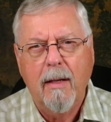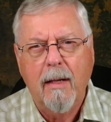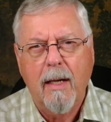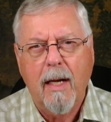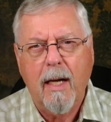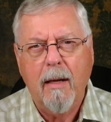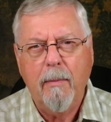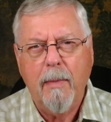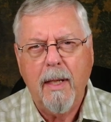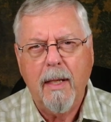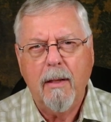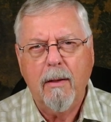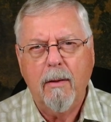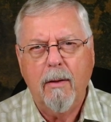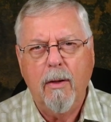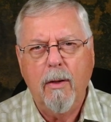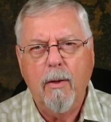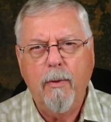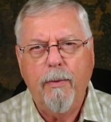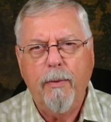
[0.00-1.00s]
I mean,
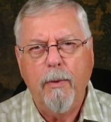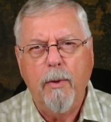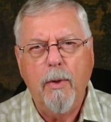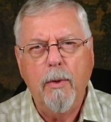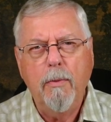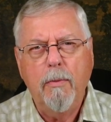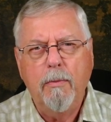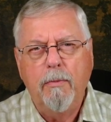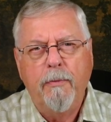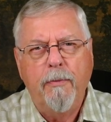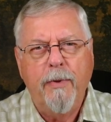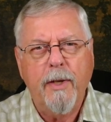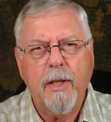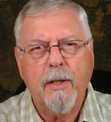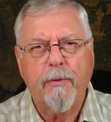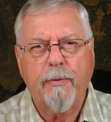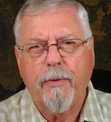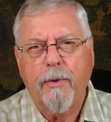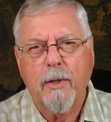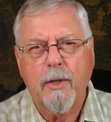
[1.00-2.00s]
who
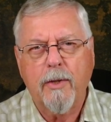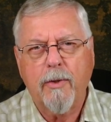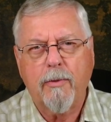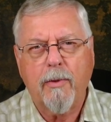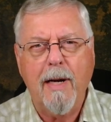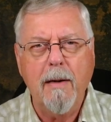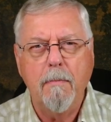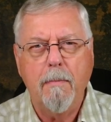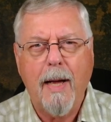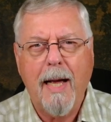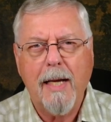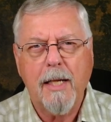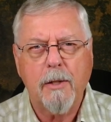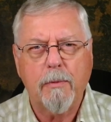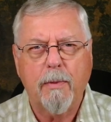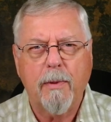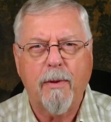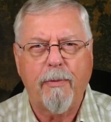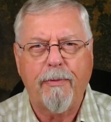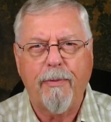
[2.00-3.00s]
fished for a striped bass
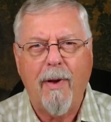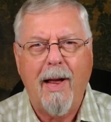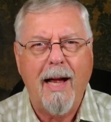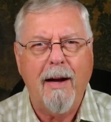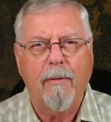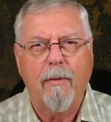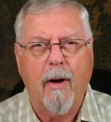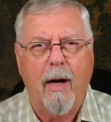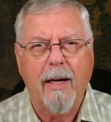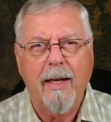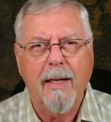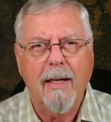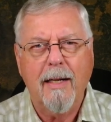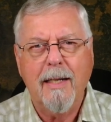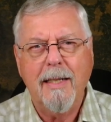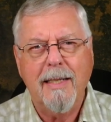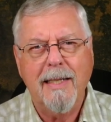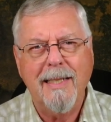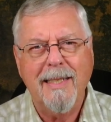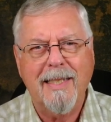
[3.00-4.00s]
with a fly rod in
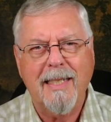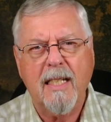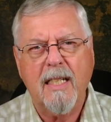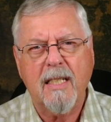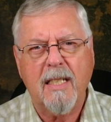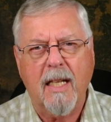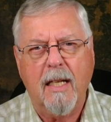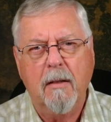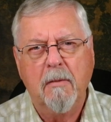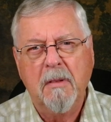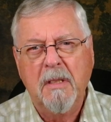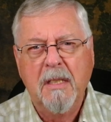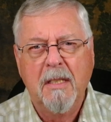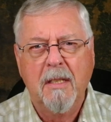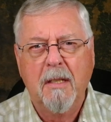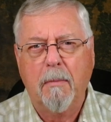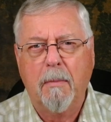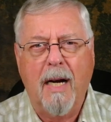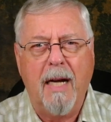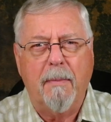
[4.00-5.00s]
1960?
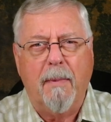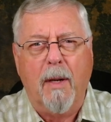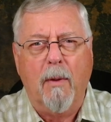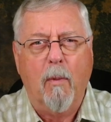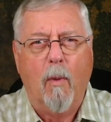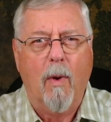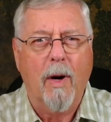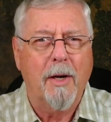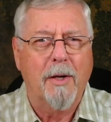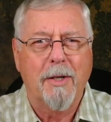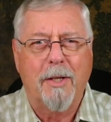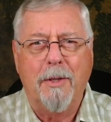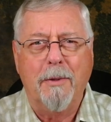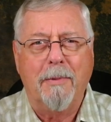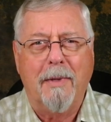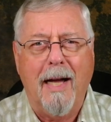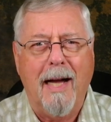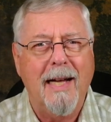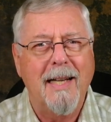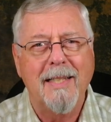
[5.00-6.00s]
Might have been one or two
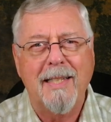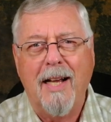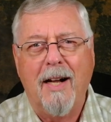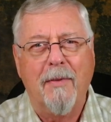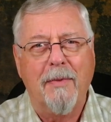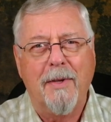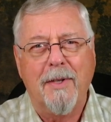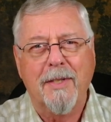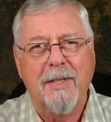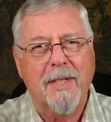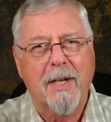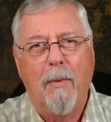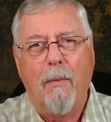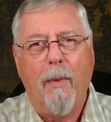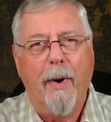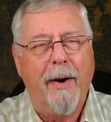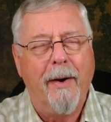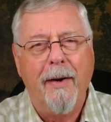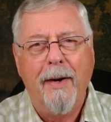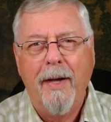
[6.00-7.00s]
guys out there
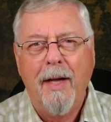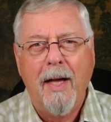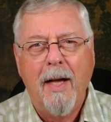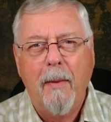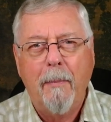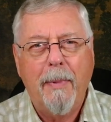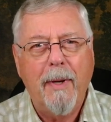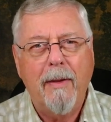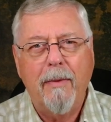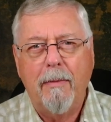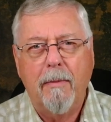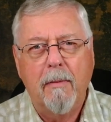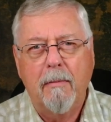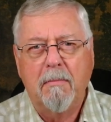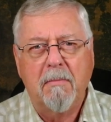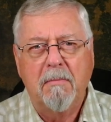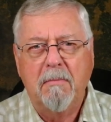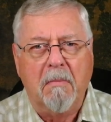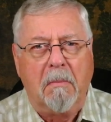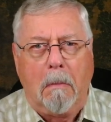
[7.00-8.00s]
somewhere. But,
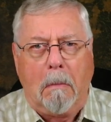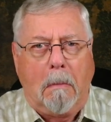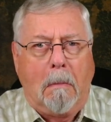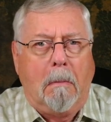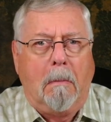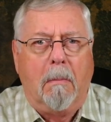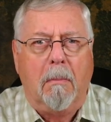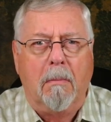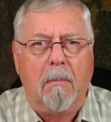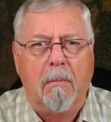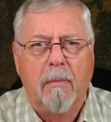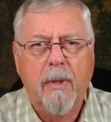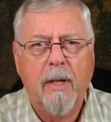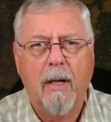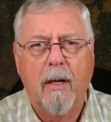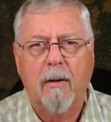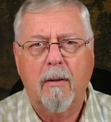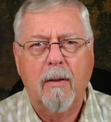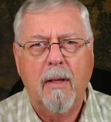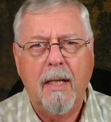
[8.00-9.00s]
you
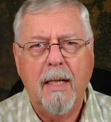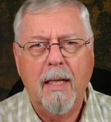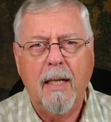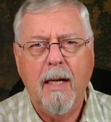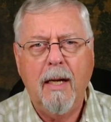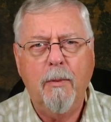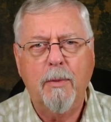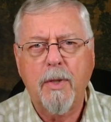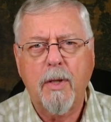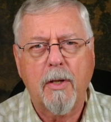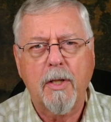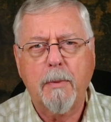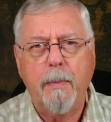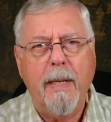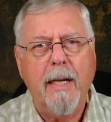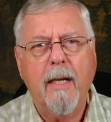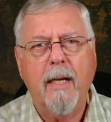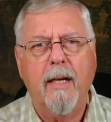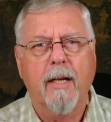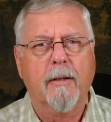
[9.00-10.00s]
know, it was all
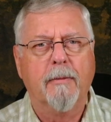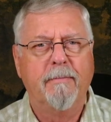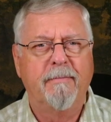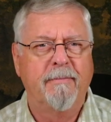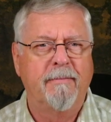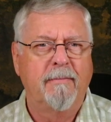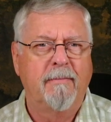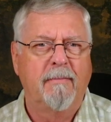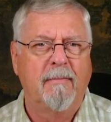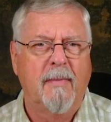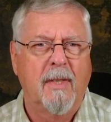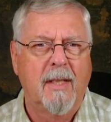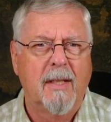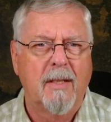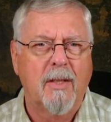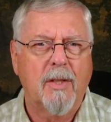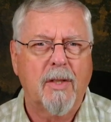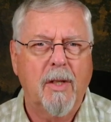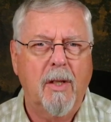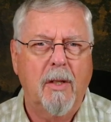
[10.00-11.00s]
spinning gear.
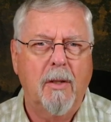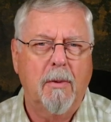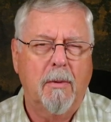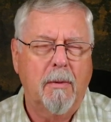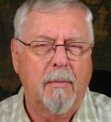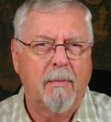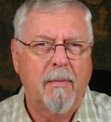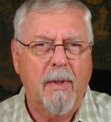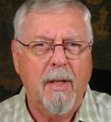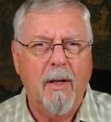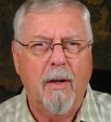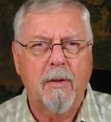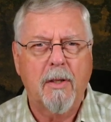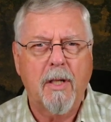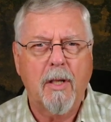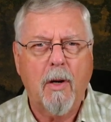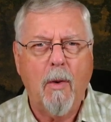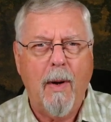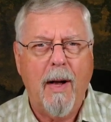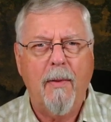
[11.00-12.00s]
So, you know, to
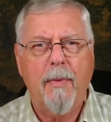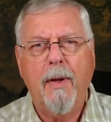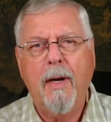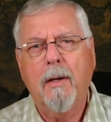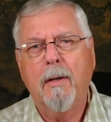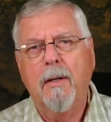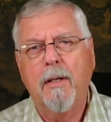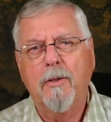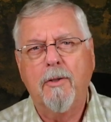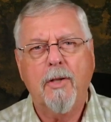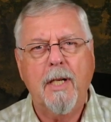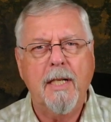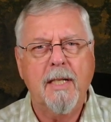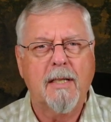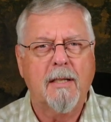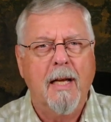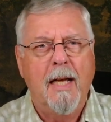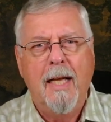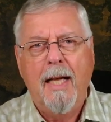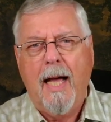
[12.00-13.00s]
go out there and
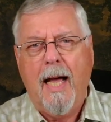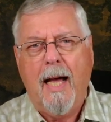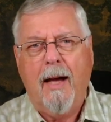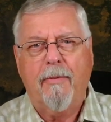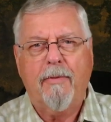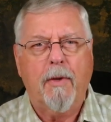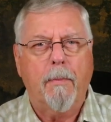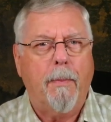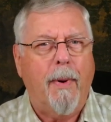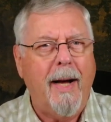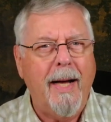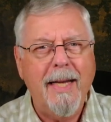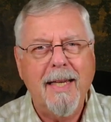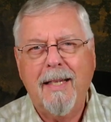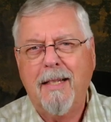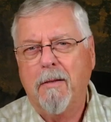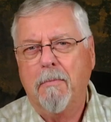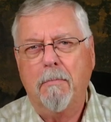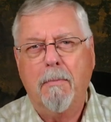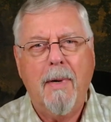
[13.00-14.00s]
chase after
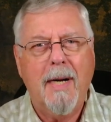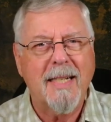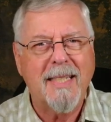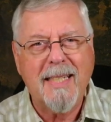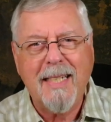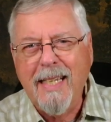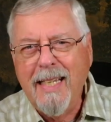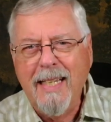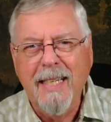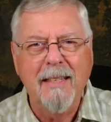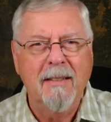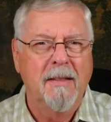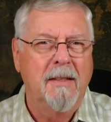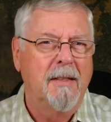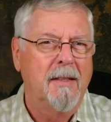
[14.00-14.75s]
pike, muskie,